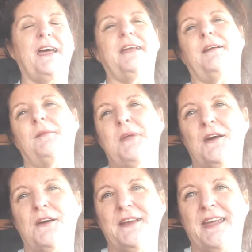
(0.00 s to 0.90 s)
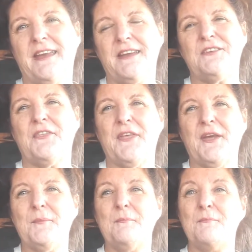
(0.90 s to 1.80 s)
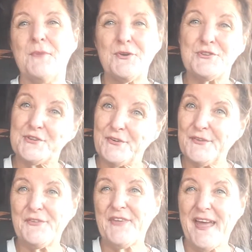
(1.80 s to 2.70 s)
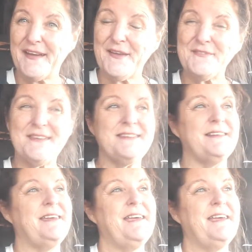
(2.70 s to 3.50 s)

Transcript: I'm not going to get into the emotional side of it